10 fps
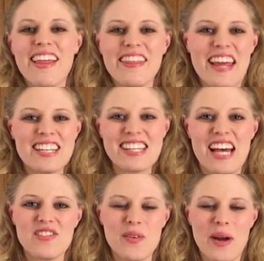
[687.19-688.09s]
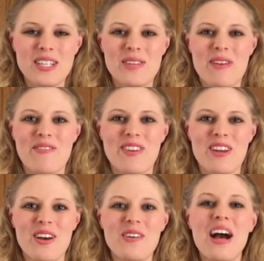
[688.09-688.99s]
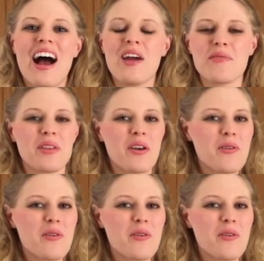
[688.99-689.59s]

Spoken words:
Thanks guys for watching my video. I really